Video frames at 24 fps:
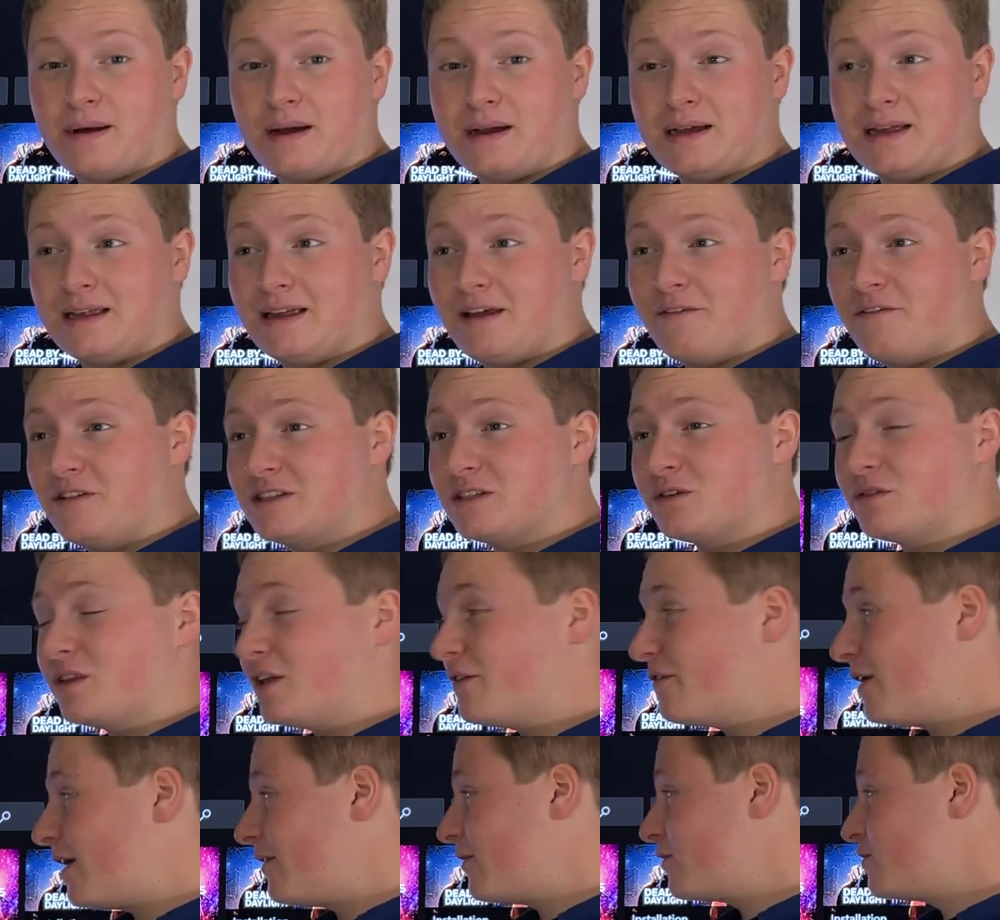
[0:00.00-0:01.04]
If it's only
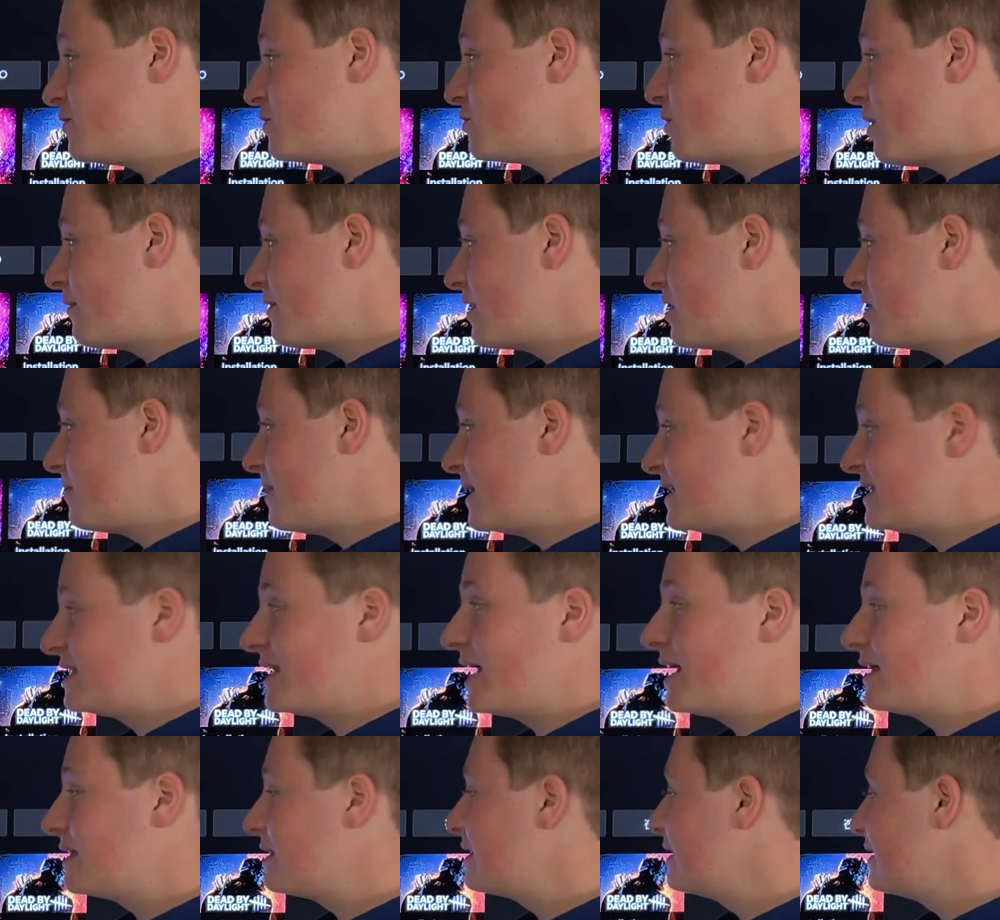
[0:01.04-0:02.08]
512 gigabytes,
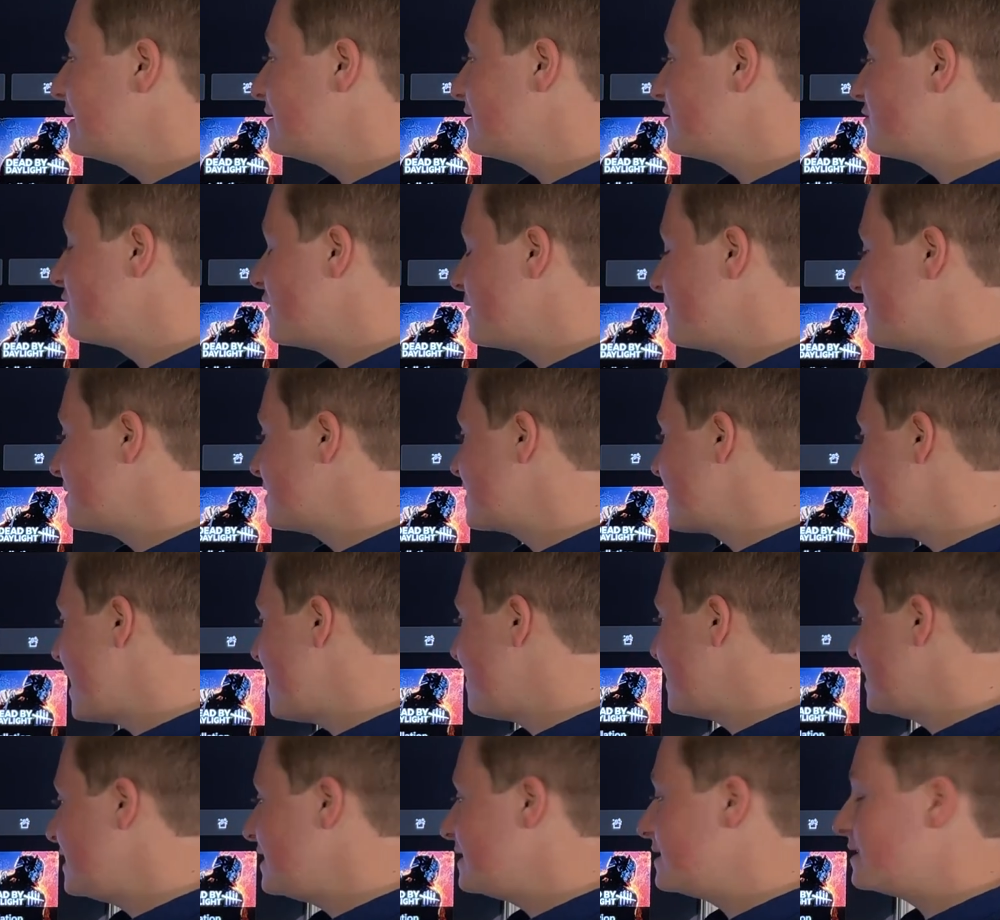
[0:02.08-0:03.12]
that is straight up a scam.
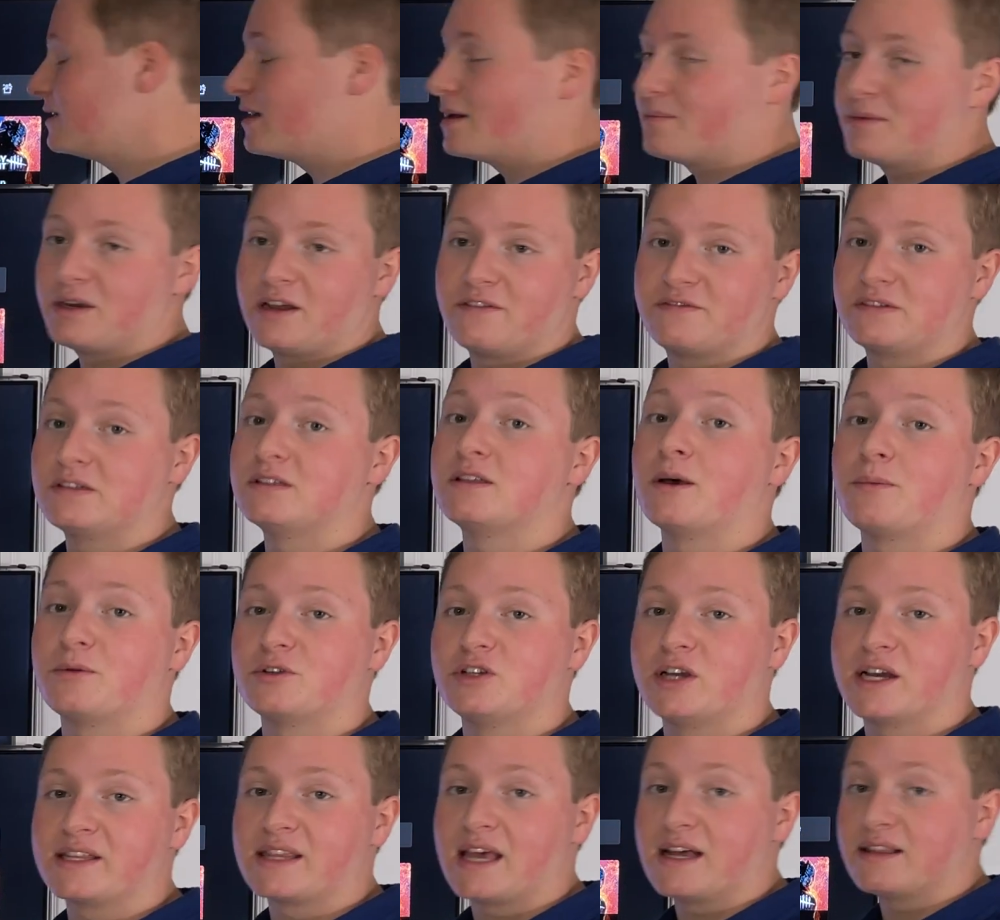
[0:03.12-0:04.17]
I'm gonna have to double
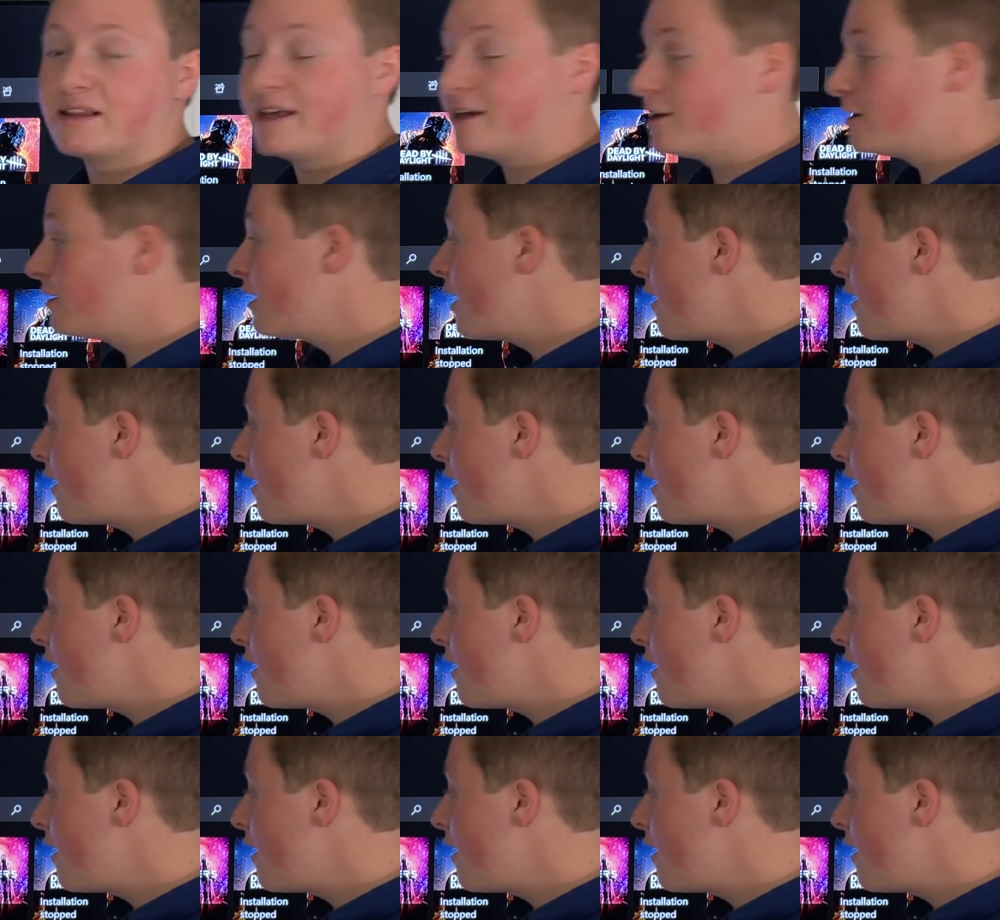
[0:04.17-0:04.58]
check that later.